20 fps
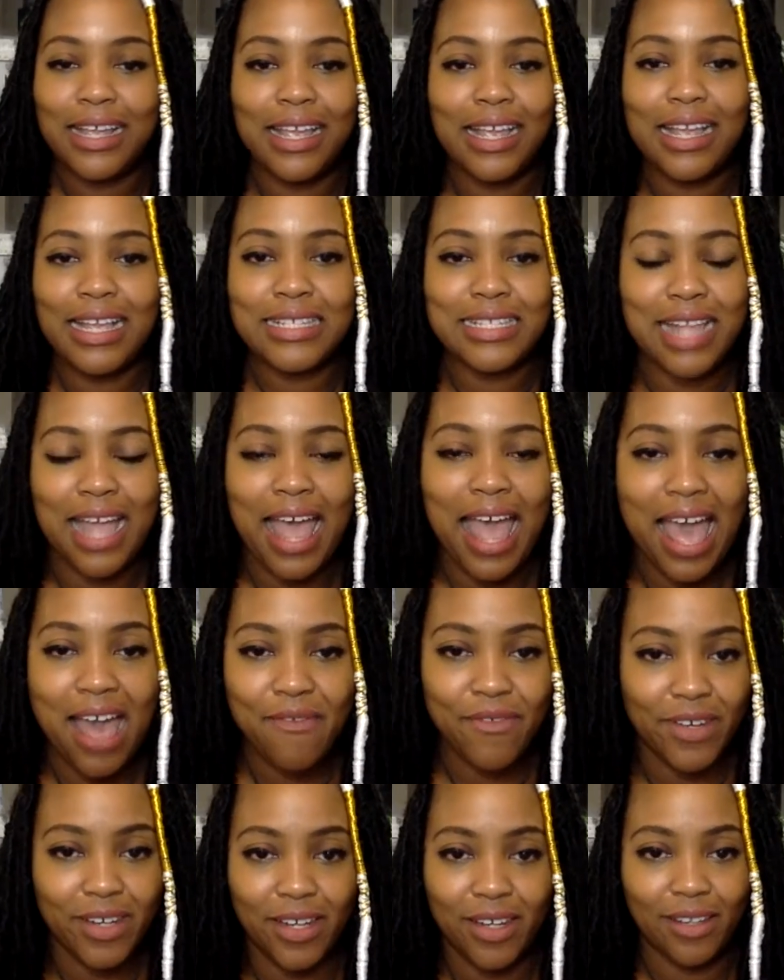is not
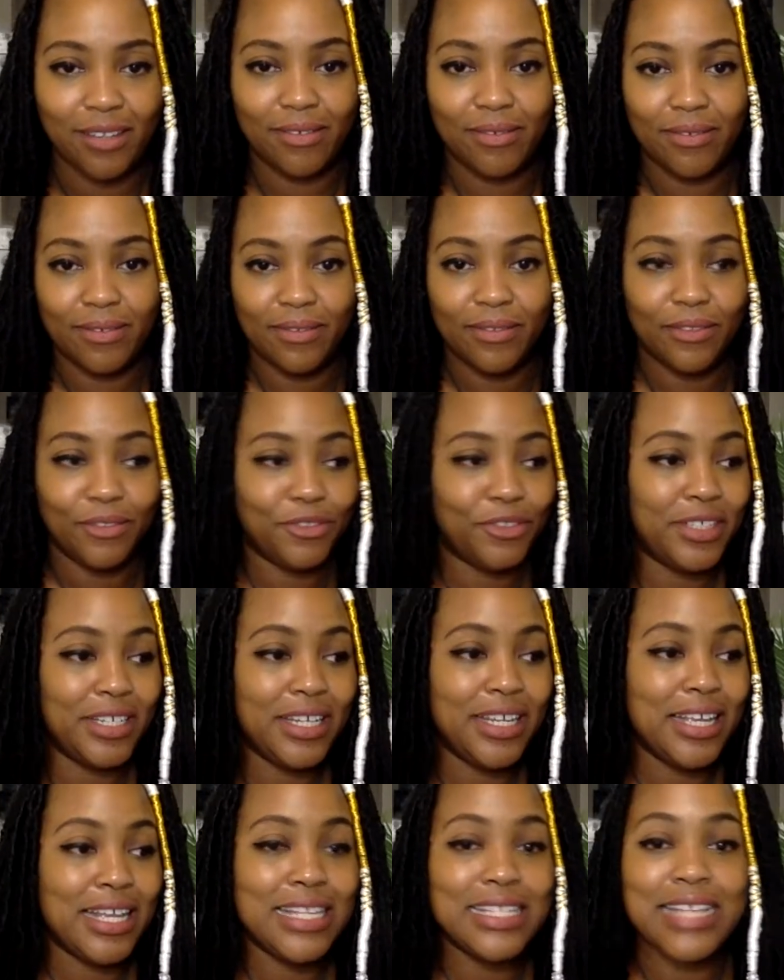having it.
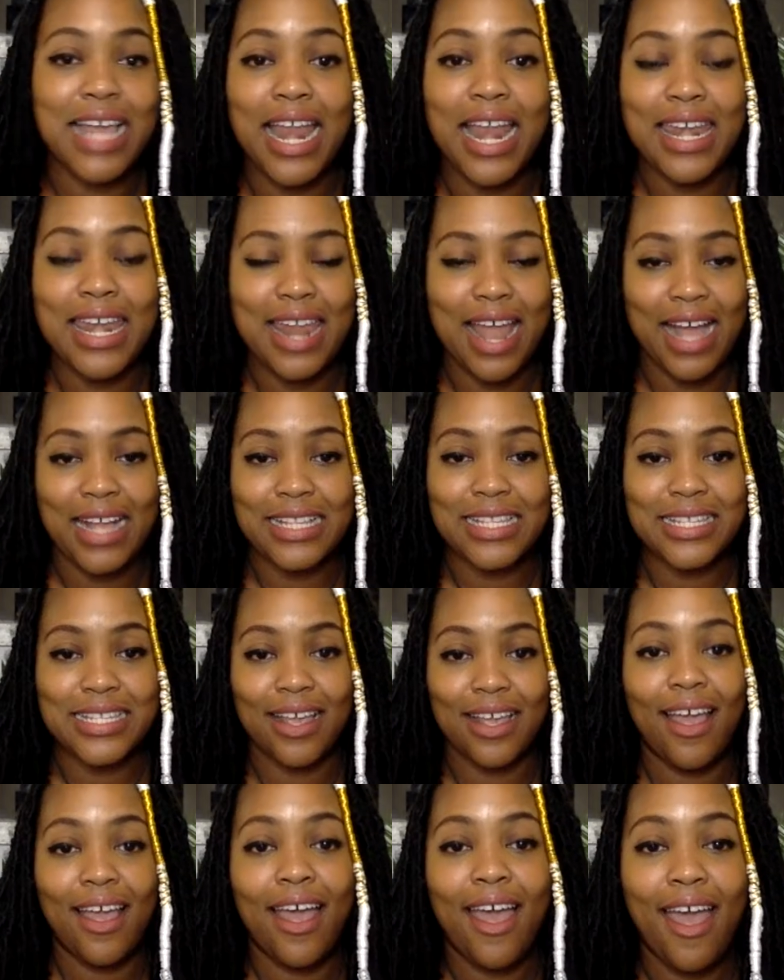She is not
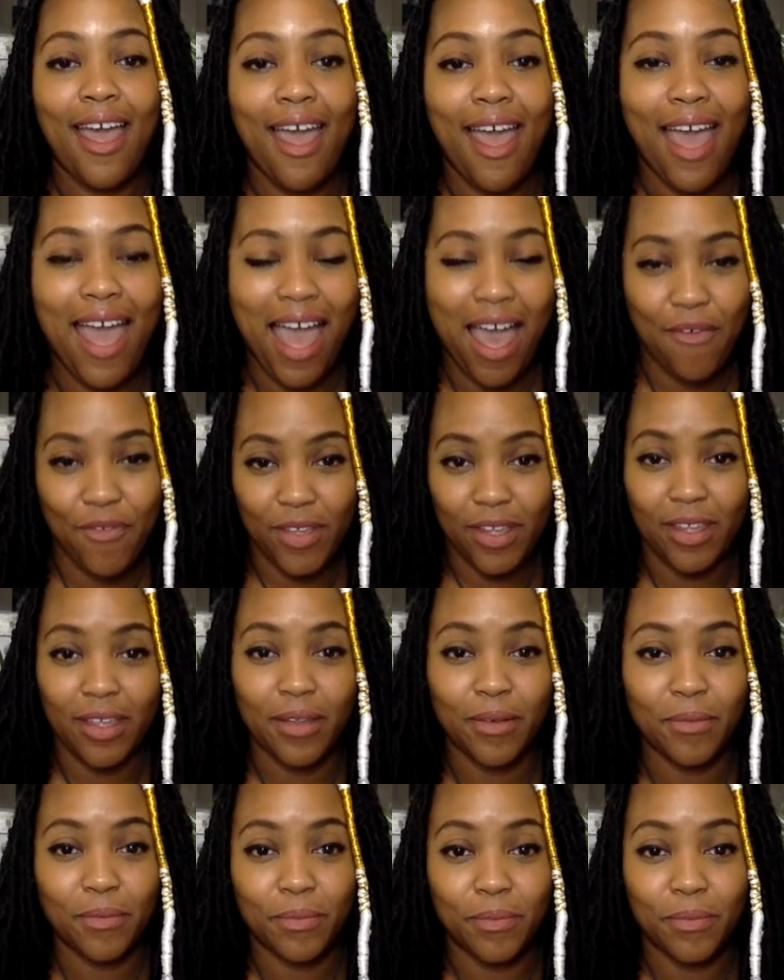having it.